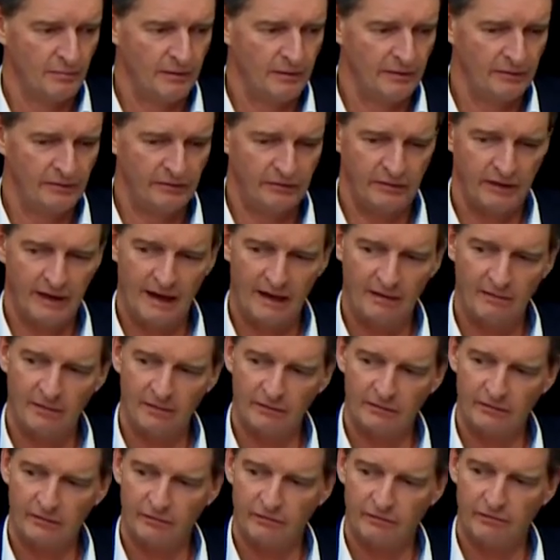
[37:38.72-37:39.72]
PCI
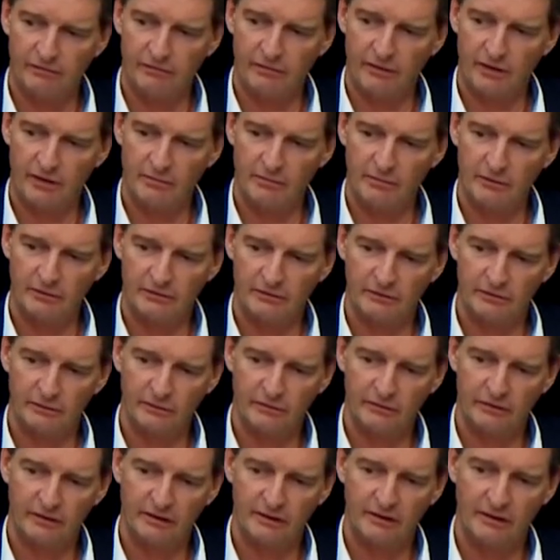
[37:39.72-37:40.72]
was a
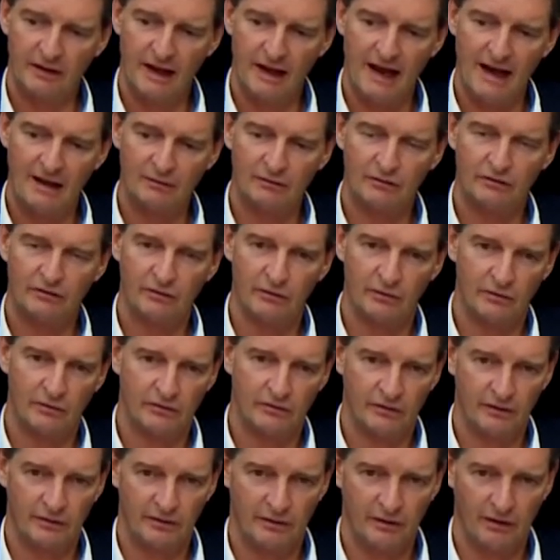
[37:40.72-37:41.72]
pharmaceutical
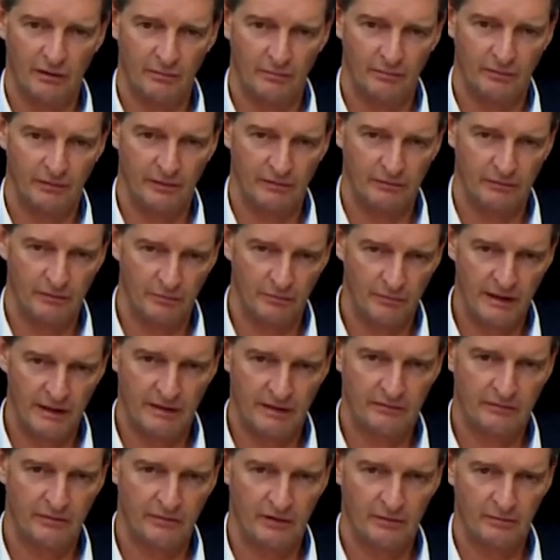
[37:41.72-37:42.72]
outsourcing company for
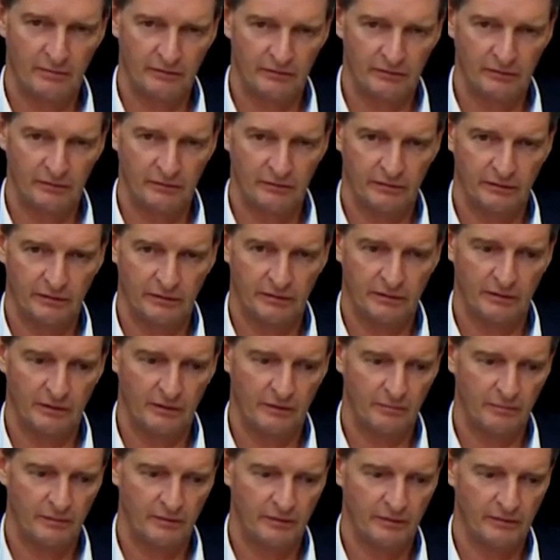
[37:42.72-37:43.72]
big pharmaceutical
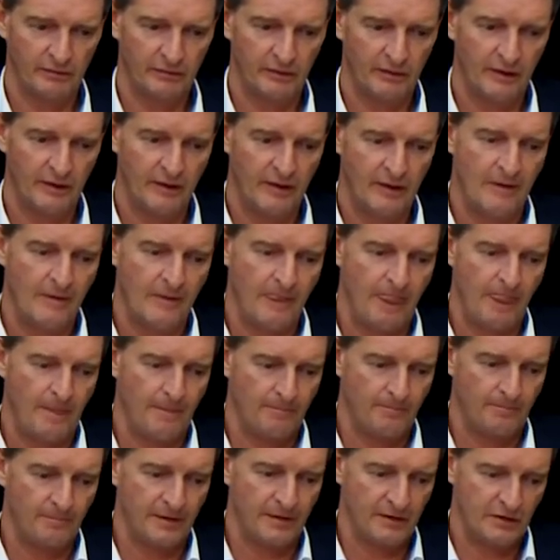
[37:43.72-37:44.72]
companies.
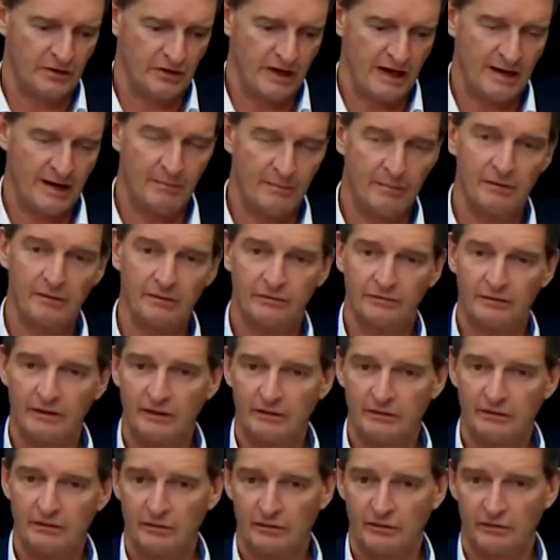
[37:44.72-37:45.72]
The chairman of
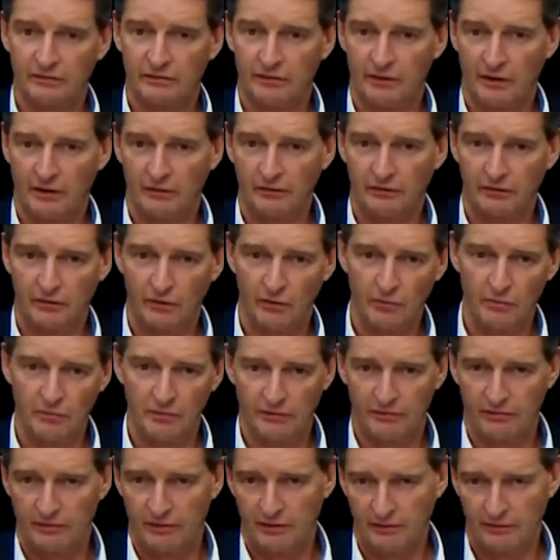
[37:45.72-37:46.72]
this was Franz
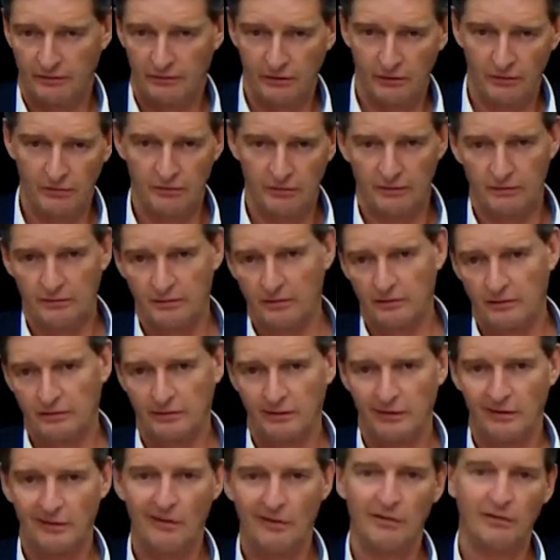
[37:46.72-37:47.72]
Hummer. Franz Hummer
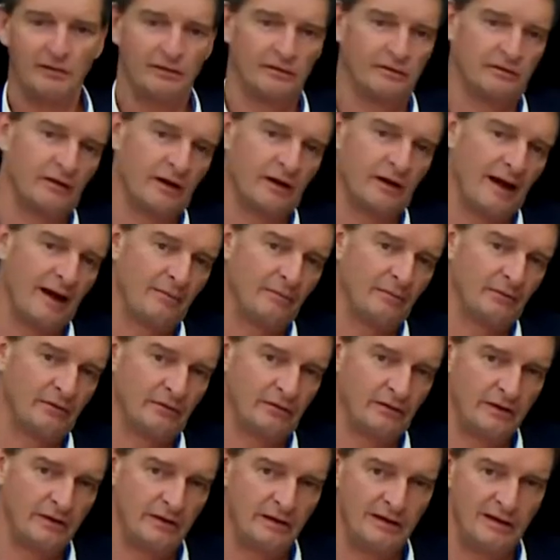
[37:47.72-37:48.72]
was long-time
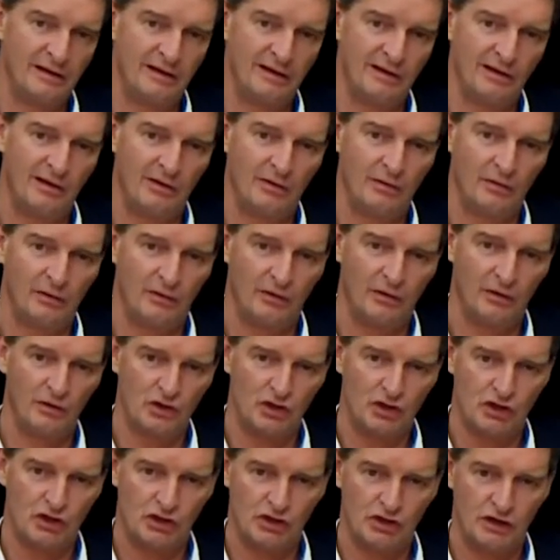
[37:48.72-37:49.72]
CEO
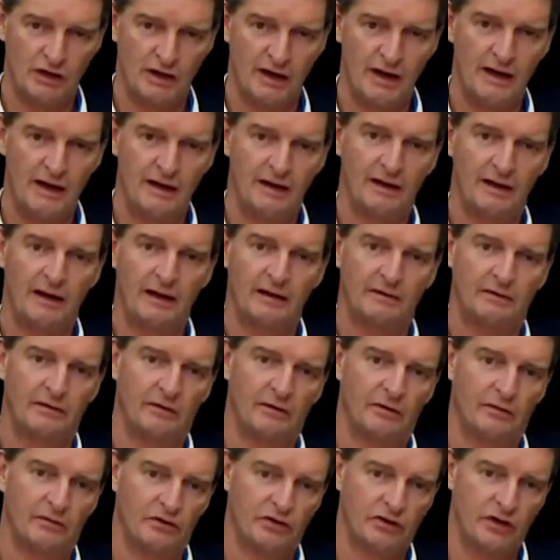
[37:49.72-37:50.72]
Roche and
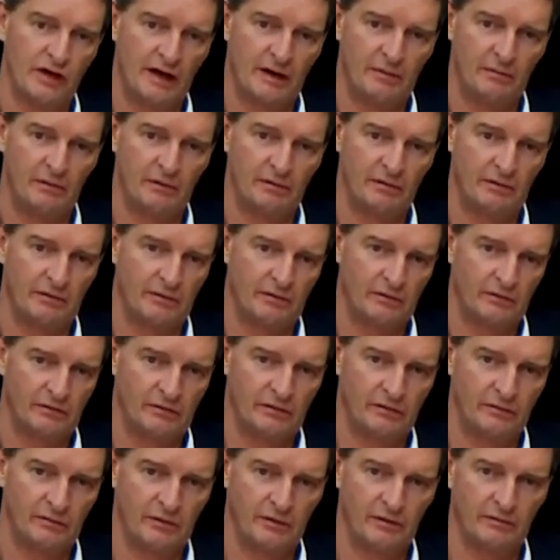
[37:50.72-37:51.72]
later on chairman.
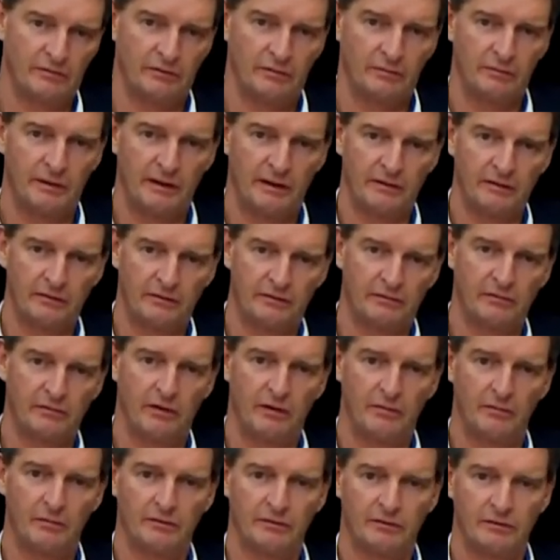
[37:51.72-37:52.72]
Roche is one of the biggest
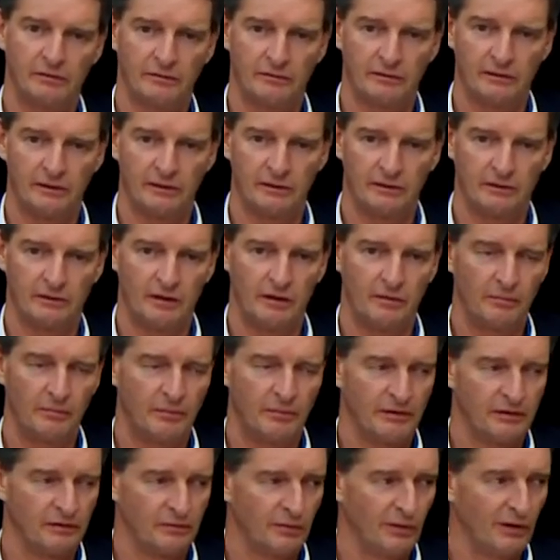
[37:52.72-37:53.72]
pharmaceutical
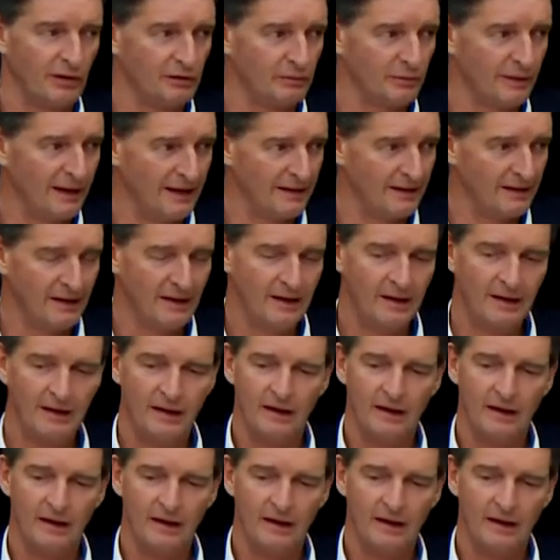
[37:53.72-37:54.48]
companies worldwide.